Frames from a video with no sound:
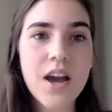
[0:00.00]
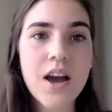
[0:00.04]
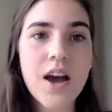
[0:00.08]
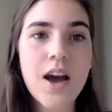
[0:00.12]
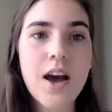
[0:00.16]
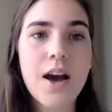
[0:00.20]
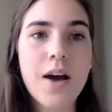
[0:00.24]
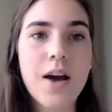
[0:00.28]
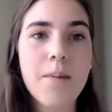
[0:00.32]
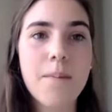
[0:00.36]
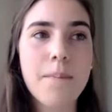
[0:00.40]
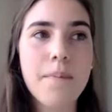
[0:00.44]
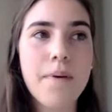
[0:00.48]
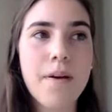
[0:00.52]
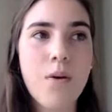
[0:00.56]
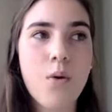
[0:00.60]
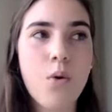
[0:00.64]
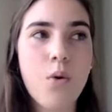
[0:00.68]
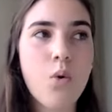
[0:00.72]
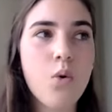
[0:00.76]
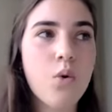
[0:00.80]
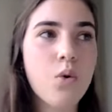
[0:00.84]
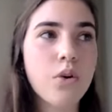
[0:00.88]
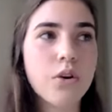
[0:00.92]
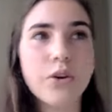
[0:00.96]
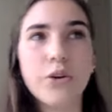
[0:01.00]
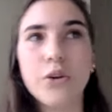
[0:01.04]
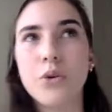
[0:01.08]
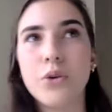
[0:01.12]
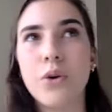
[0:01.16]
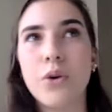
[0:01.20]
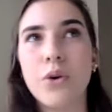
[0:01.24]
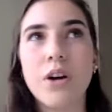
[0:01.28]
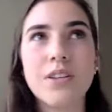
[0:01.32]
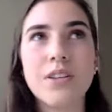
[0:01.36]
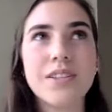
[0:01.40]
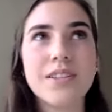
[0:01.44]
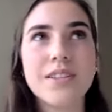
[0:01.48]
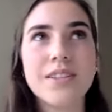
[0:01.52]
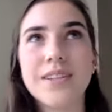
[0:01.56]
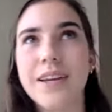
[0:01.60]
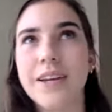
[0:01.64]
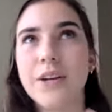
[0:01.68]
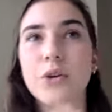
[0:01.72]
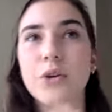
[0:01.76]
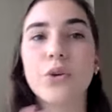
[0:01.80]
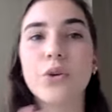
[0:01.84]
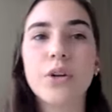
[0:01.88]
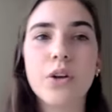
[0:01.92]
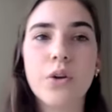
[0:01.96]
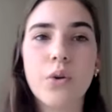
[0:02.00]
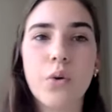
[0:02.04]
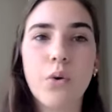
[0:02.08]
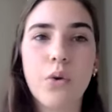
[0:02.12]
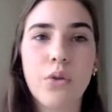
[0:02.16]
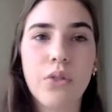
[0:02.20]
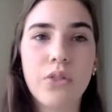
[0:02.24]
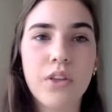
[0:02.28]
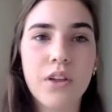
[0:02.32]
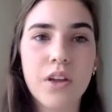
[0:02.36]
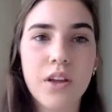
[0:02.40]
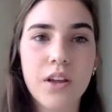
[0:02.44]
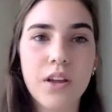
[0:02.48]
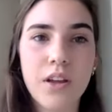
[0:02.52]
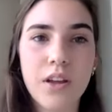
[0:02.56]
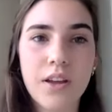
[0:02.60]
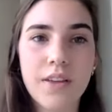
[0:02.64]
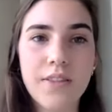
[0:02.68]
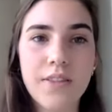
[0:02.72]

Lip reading: or nuanced, like critical thinking.